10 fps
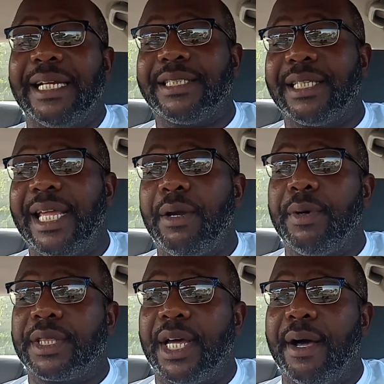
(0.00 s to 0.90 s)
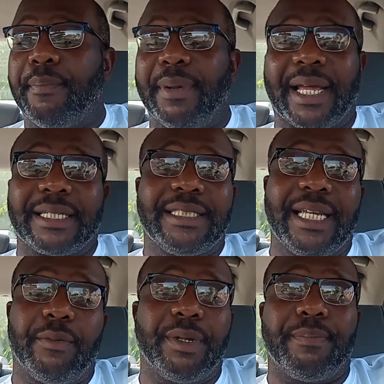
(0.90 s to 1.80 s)
that's the thing with, like I
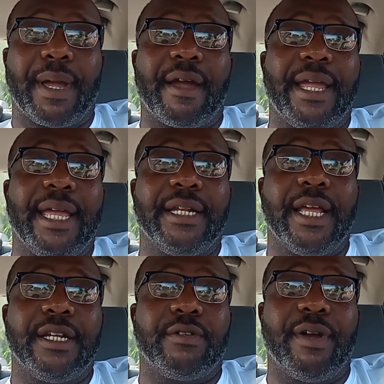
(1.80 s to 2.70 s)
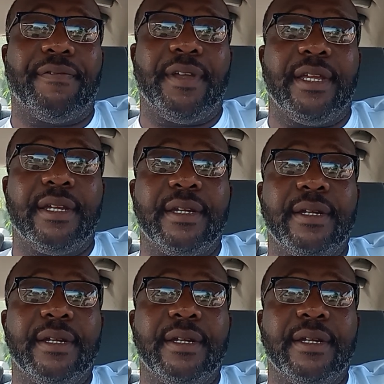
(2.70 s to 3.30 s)
said, with Barry and Griffey.